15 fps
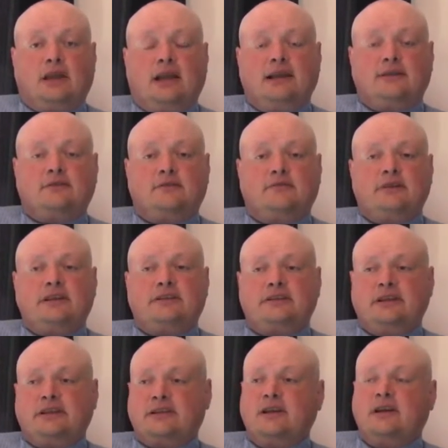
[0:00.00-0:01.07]
And the
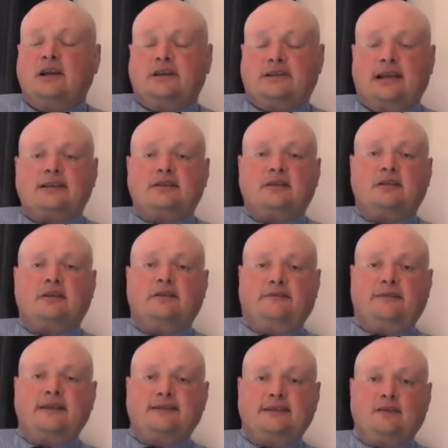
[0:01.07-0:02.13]
reason is Tesla
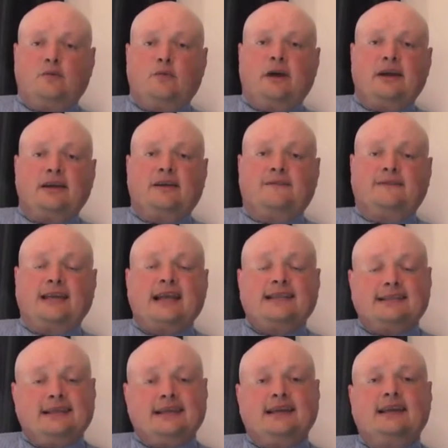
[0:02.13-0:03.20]
invented a way of
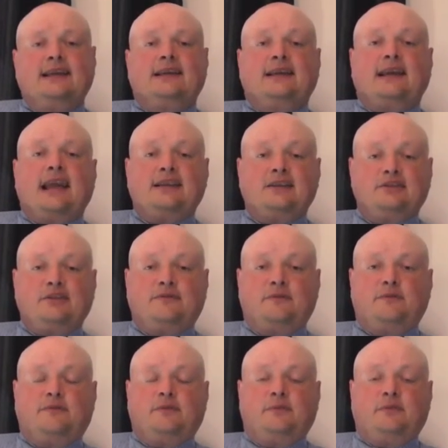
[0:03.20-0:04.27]
getting energy
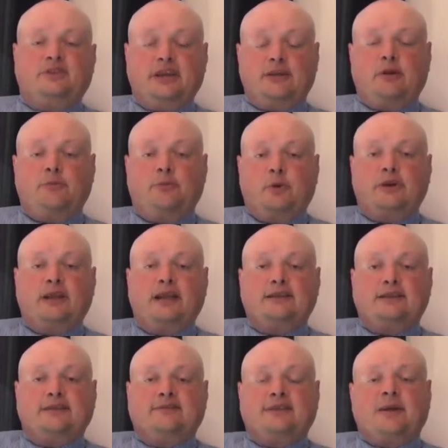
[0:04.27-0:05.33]
from 0-point
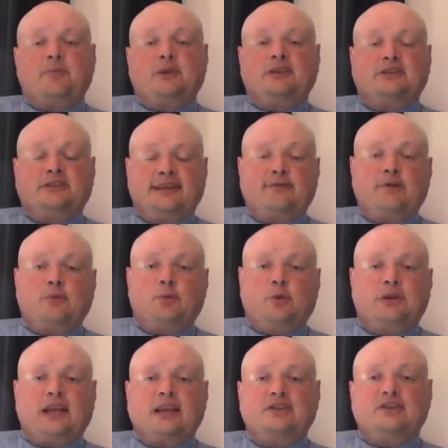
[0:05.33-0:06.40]
energy, of tapping the
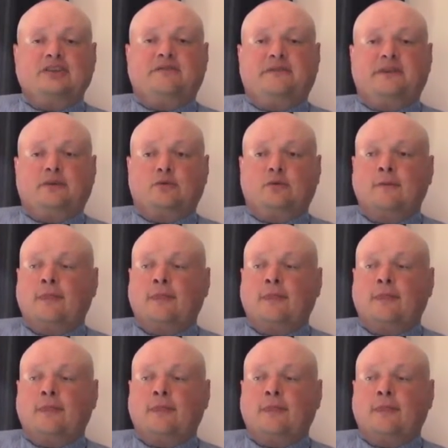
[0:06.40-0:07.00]
0-point energy field,